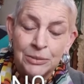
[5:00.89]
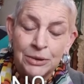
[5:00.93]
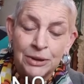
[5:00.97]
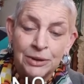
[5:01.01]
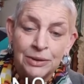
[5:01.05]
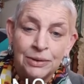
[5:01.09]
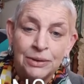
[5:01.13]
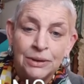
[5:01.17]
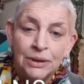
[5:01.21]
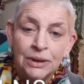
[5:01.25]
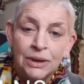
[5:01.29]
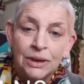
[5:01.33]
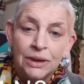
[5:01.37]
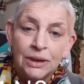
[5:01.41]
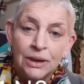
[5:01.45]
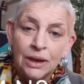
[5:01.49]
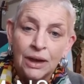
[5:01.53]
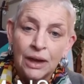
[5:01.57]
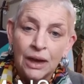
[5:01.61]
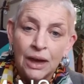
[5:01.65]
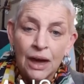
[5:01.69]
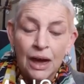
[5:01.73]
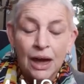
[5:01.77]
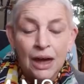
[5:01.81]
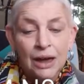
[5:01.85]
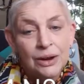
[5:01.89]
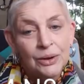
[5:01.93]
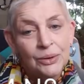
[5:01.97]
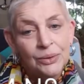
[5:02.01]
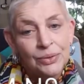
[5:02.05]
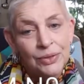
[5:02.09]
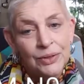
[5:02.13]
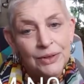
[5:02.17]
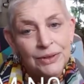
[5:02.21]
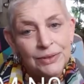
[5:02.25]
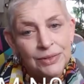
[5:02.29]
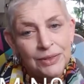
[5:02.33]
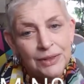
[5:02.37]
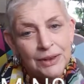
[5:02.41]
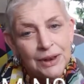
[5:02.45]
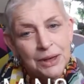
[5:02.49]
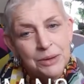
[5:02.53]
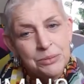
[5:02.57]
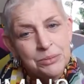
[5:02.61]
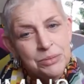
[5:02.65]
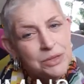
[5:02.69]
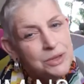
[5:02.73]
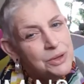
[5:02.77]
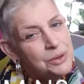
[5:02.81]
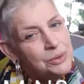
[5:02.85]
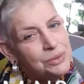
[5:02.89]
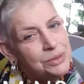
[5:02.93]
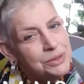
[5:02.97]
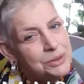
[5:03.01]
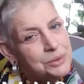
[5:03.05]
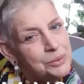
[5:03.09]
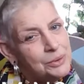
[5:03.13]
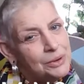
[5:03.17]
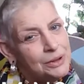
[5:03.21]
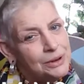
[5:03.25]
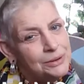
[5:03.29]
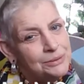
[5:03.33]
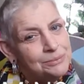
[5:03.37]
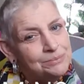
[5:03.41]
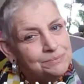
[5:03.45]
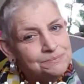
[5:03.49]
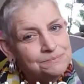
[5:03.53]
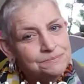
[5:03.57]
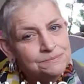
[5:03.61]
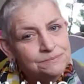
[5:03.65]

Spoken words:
And I don't think that I'm the only one,